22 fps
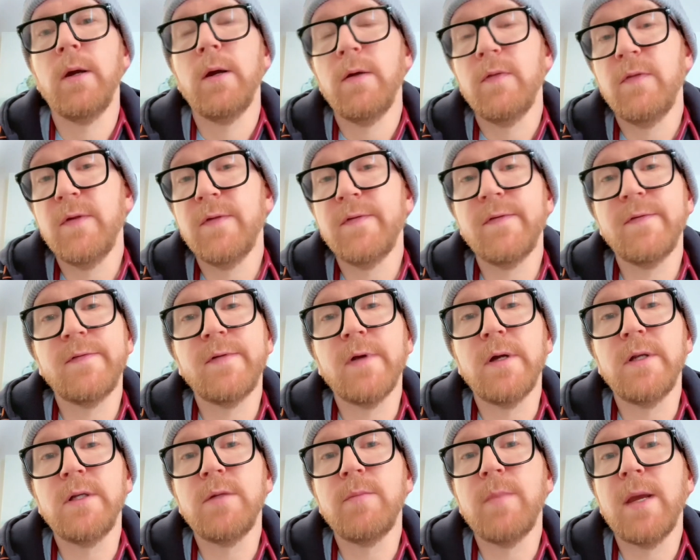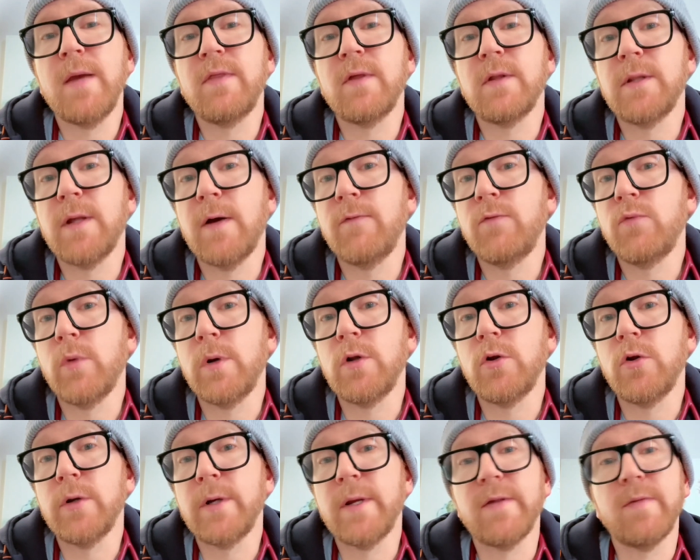This is done to make the loved one
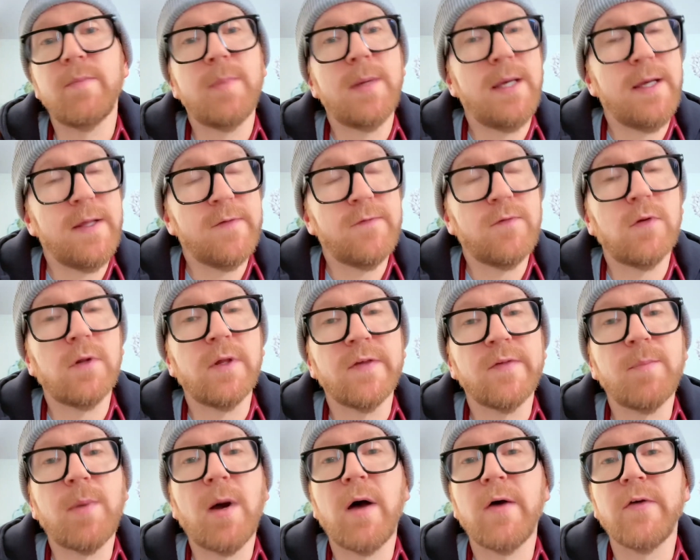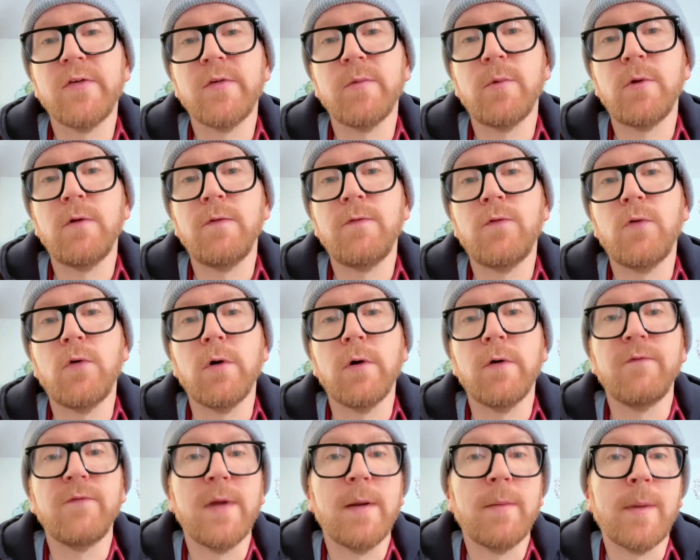look as peaceful as possible for
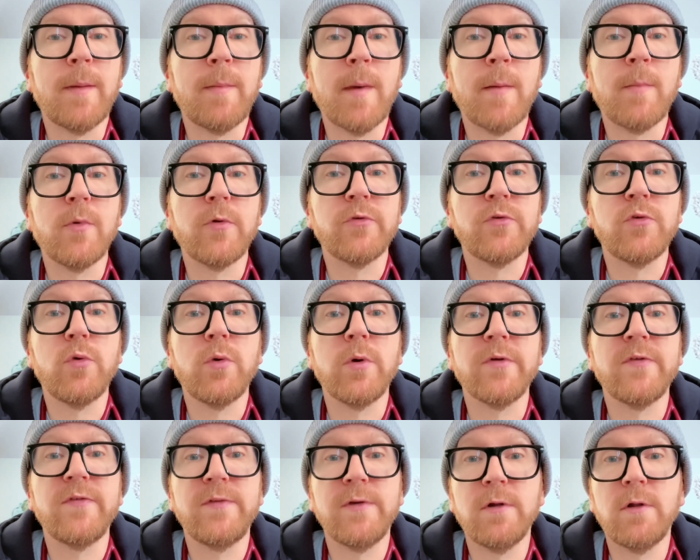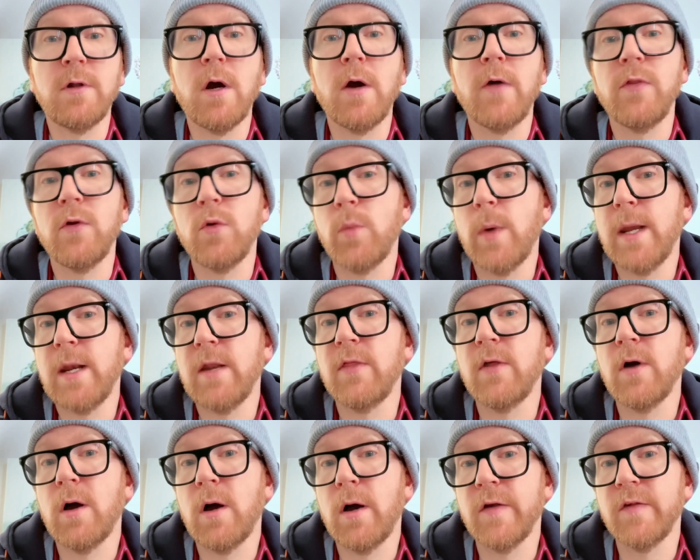family members who are still on their way to the
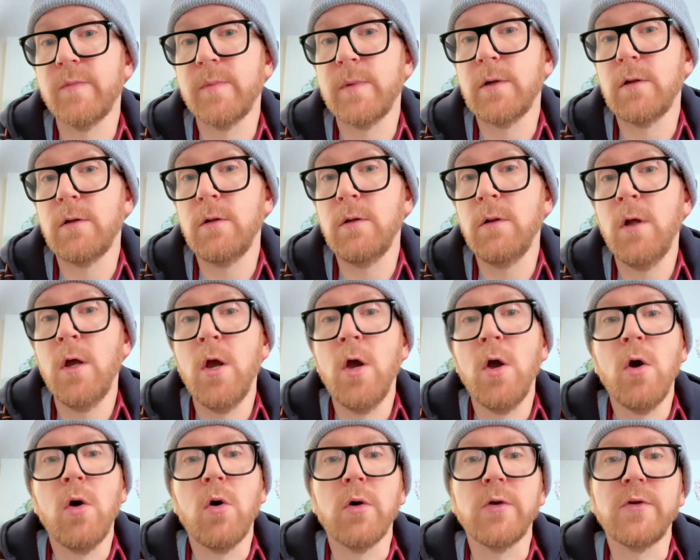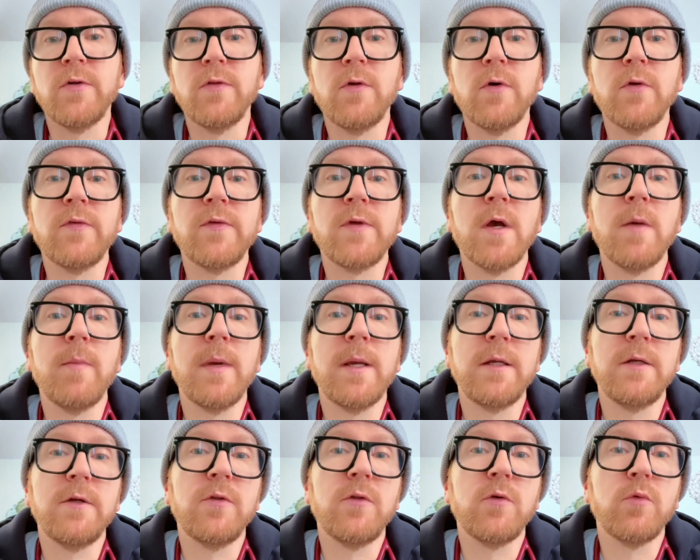hospital or to those coming
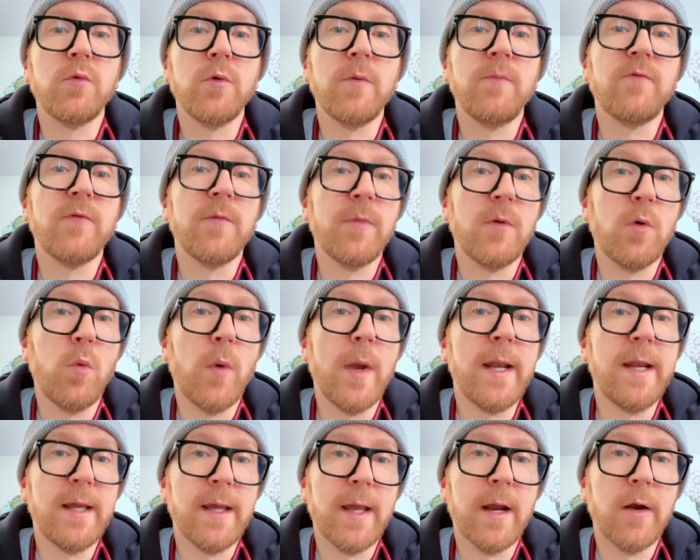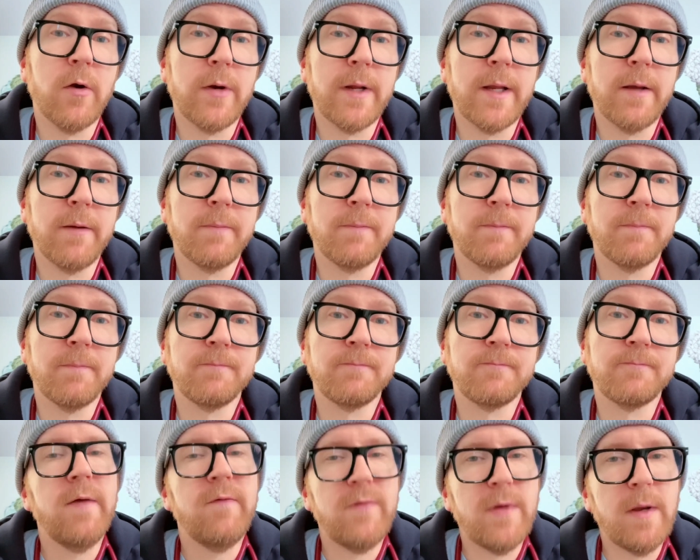into the room from the waiting area.
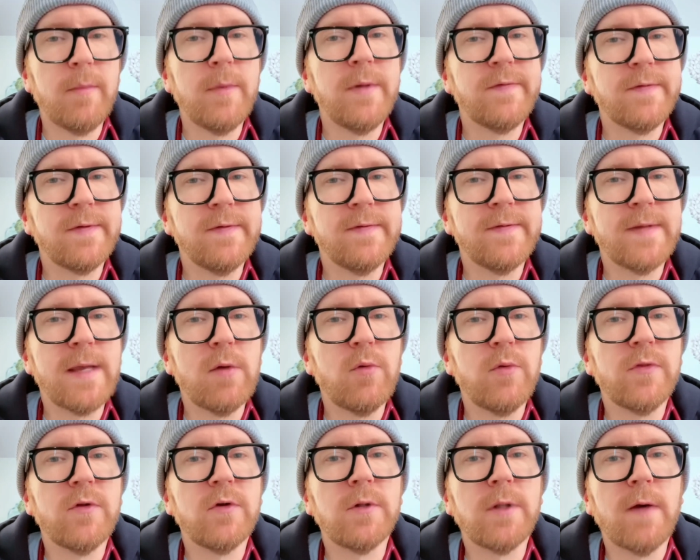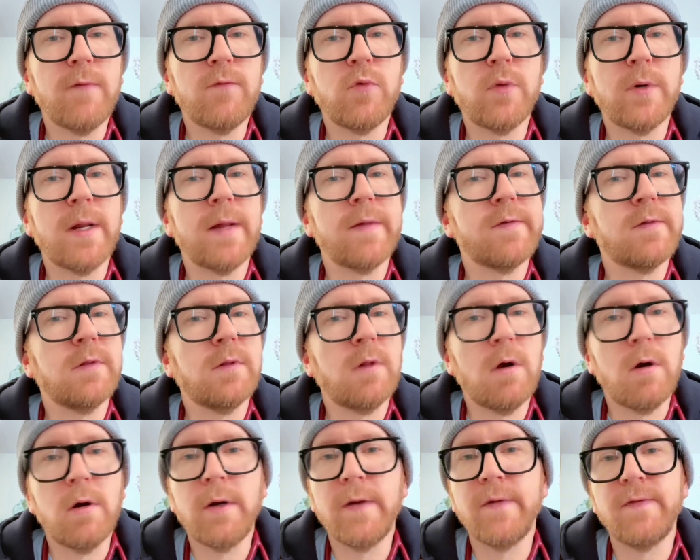Families can stay with their loved one as
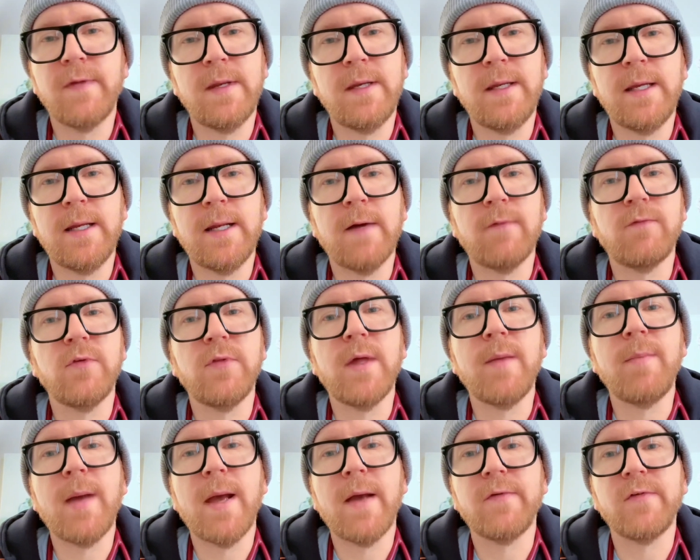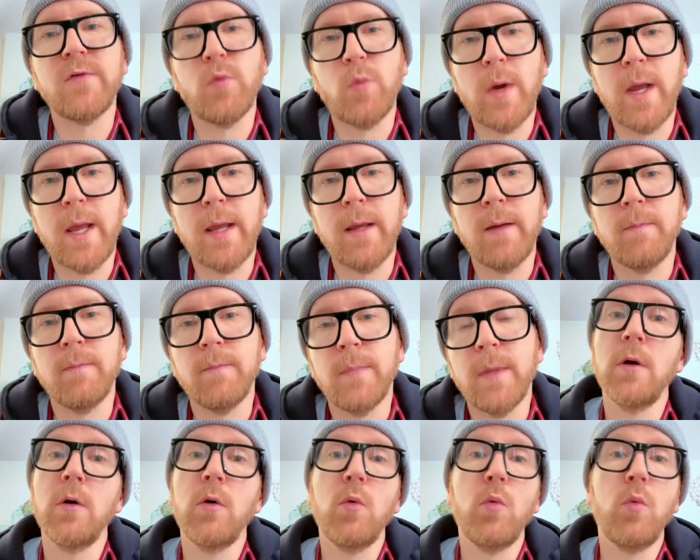long as they need after they pass away.
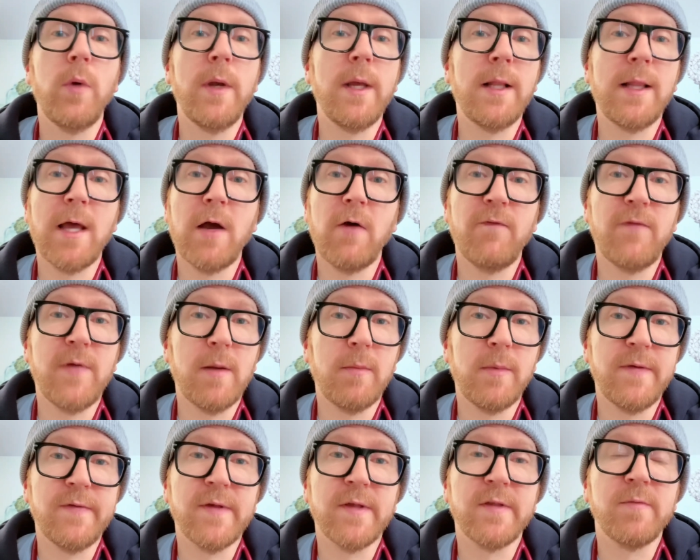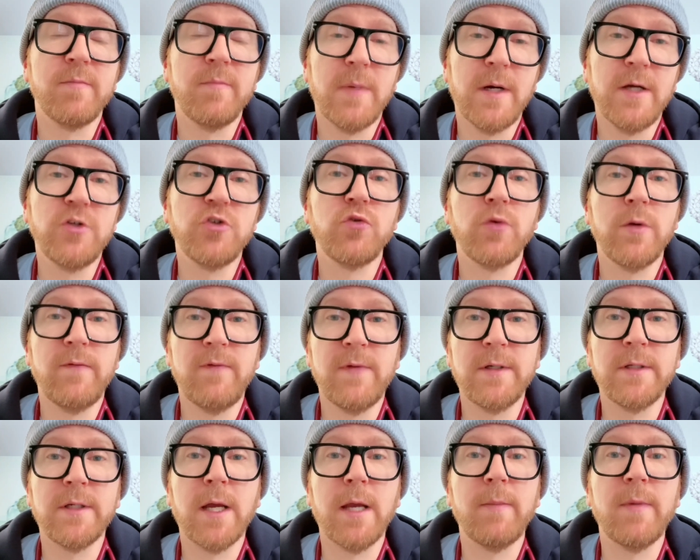We allow families as much grieving
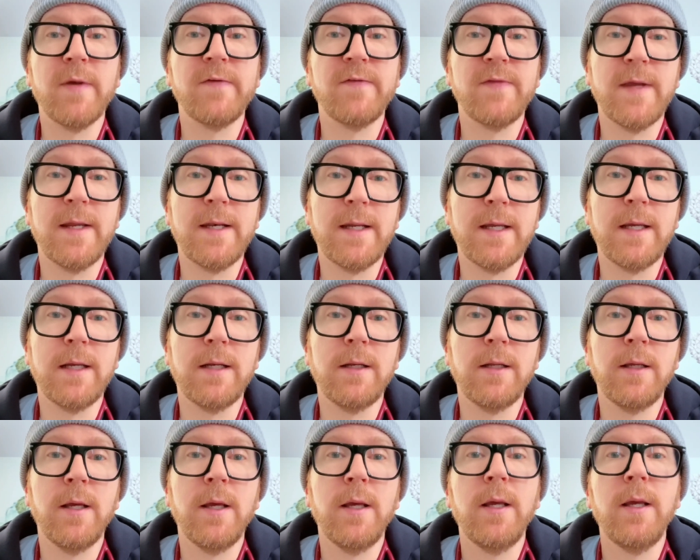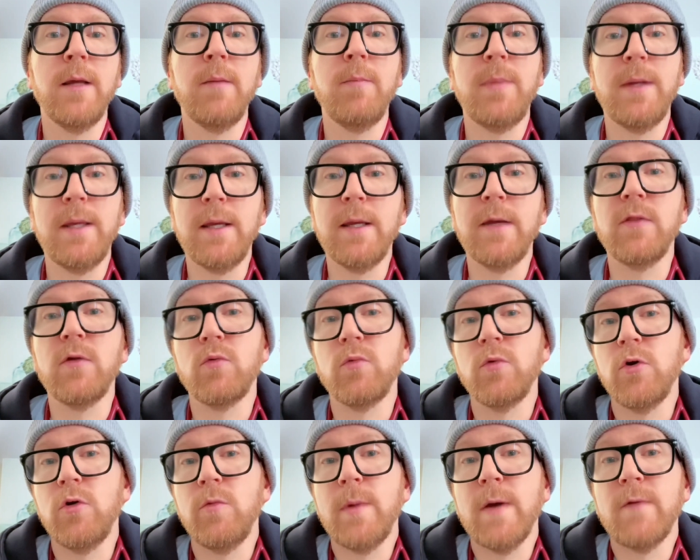time as they need. Being in the
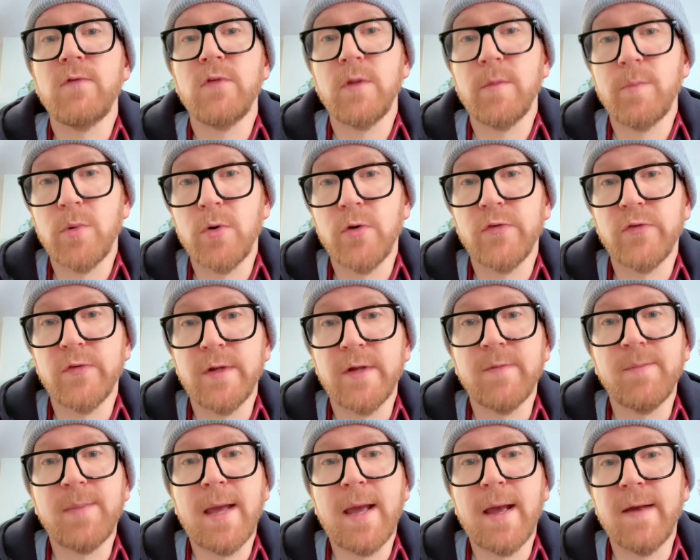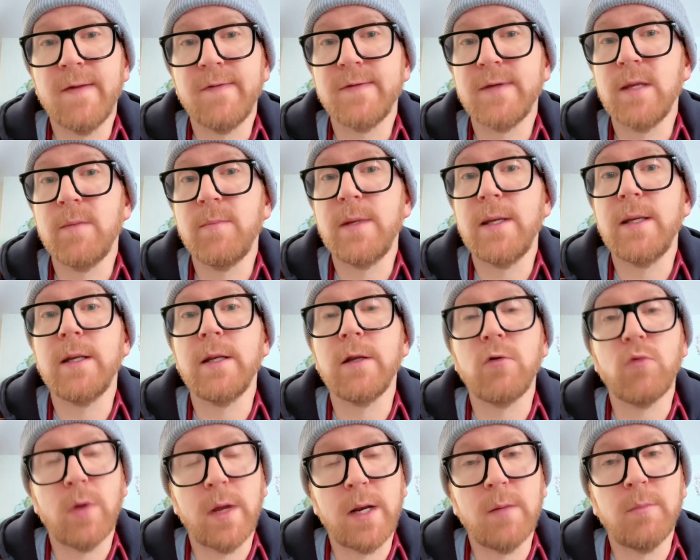room after the person has passed can be an
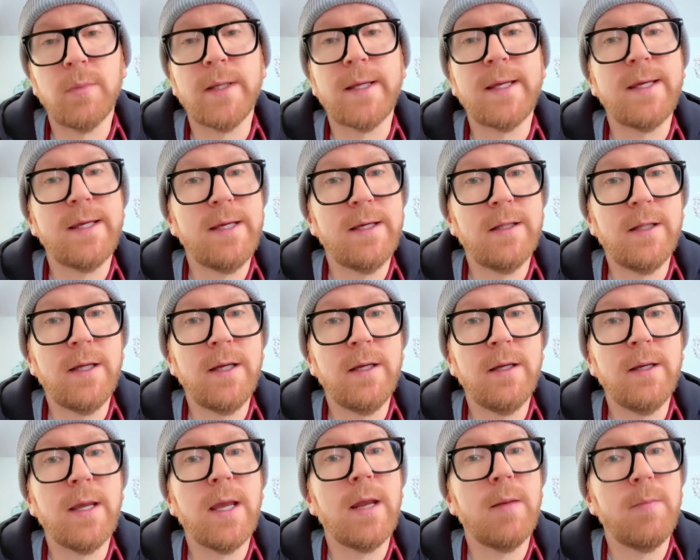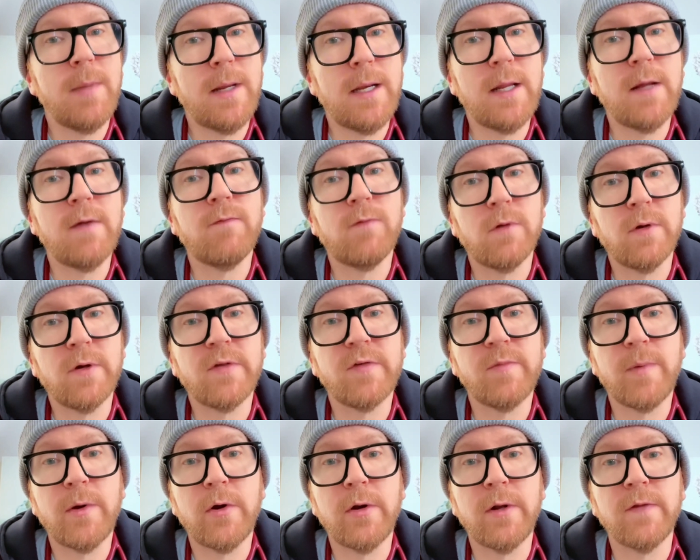incredibly healing and meaningful
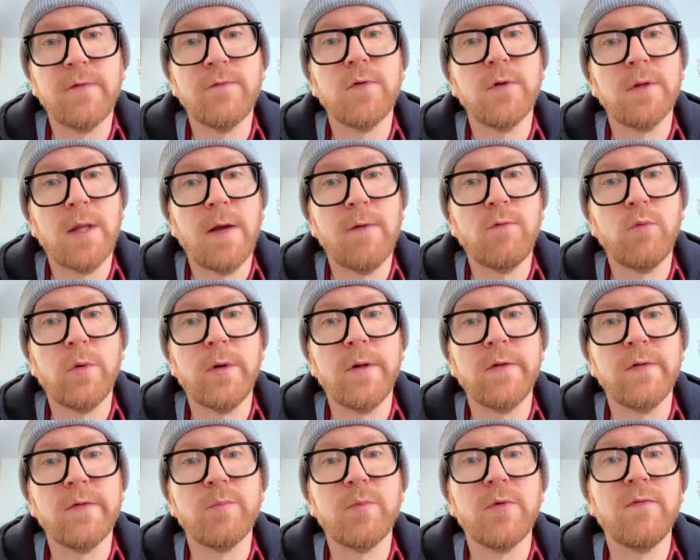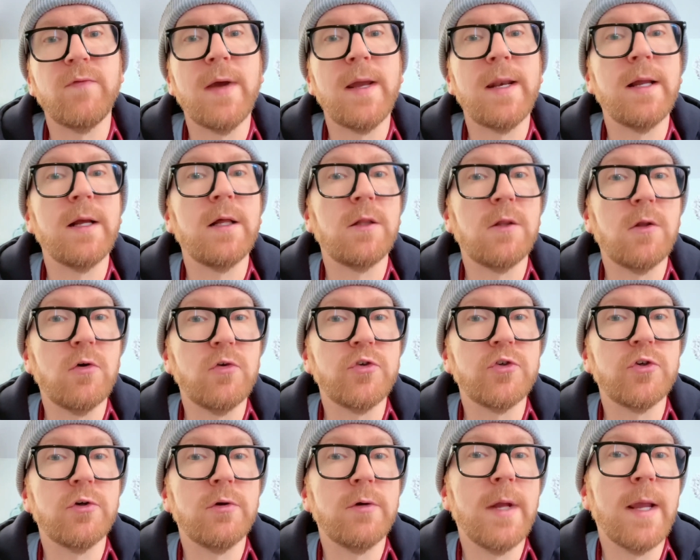experience for loved ones, providing
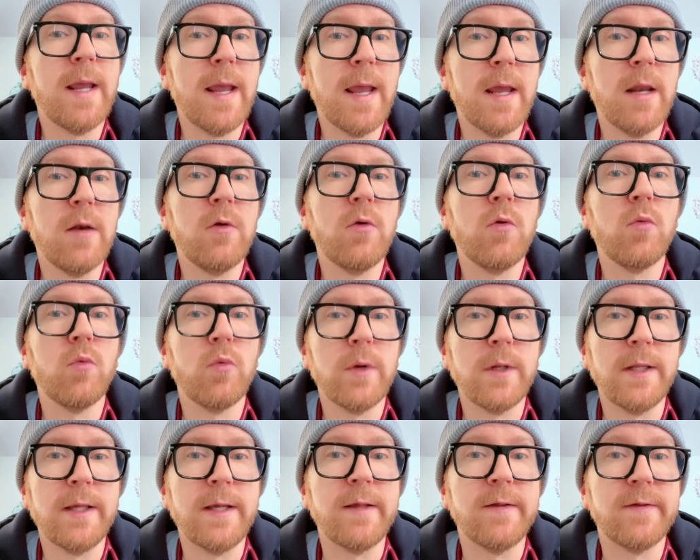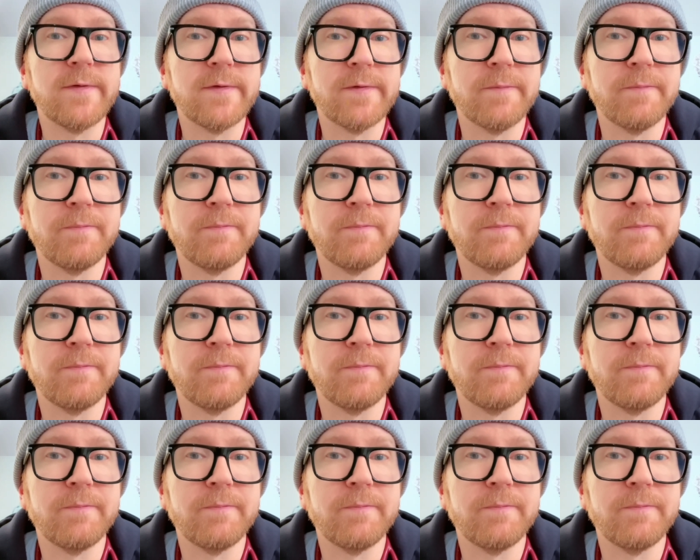closure and release.